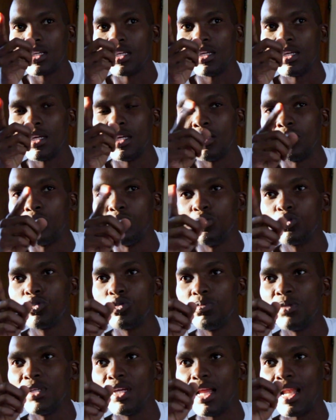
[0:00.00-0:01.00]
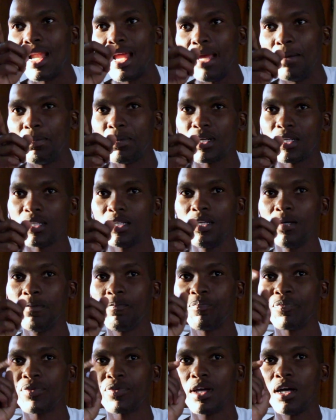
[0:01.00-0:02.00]
It used to be a library,
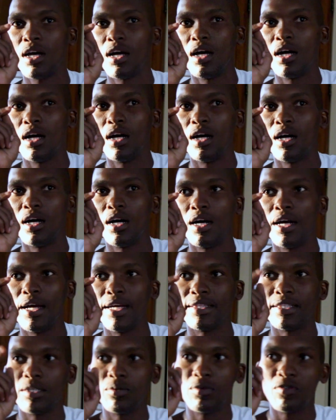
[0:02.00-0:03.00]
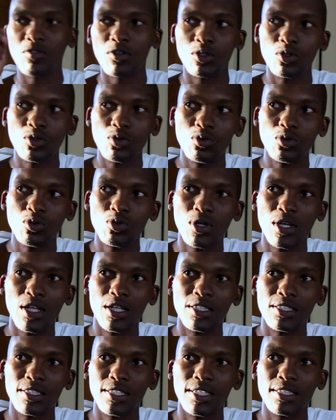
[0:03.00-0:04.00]
and then we've got 2
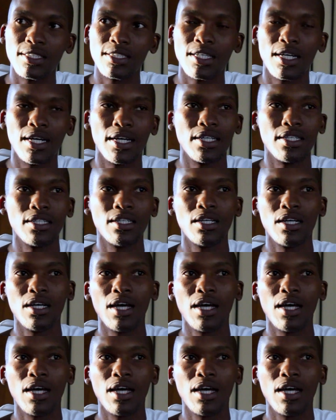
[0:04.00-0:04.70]
toilets that side.